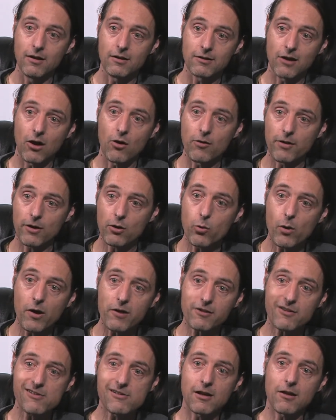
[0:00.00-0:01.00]
Now the
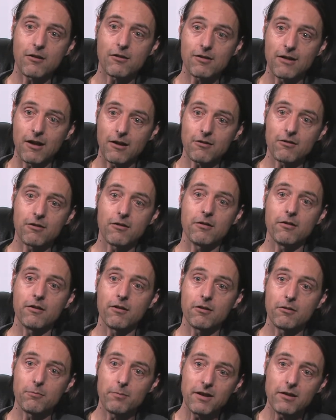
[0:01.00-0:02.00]
question is, does
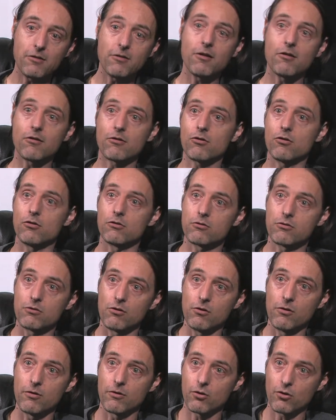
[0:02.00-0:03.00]
the species
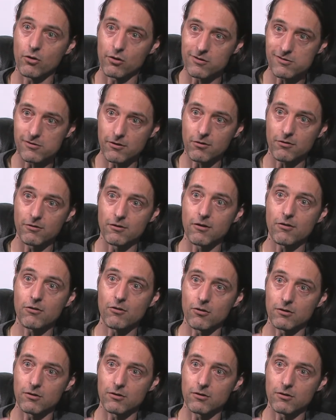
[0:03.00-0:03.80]
control the consciousness,